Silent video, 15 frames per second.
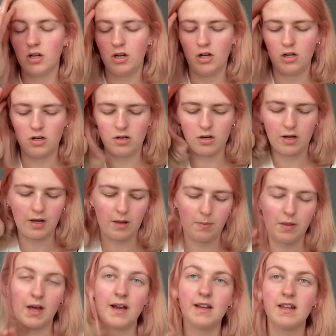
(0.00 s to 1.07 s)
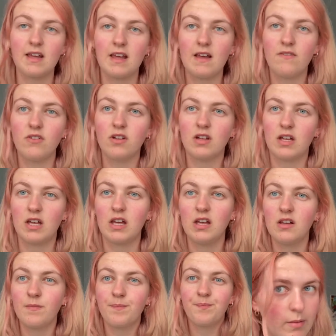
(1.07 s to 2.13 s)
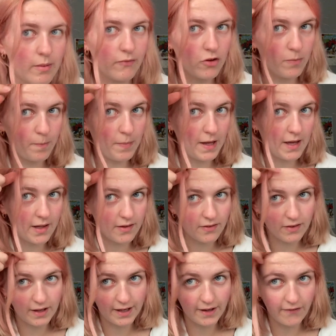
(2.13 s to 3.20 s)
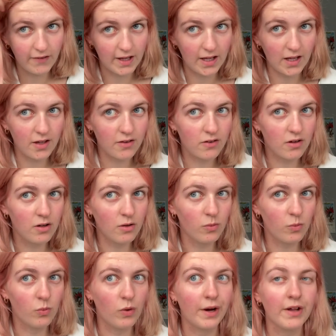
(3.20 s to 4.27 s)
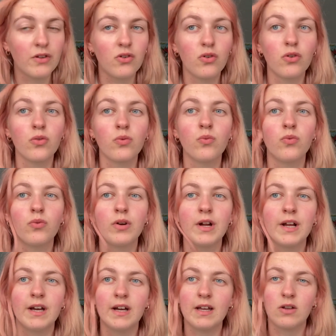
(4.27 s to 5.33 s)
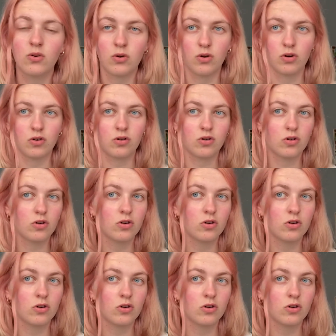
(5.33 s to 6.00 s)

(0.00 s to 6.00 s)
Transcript: and I applied it evenly and there's bits like this which just really took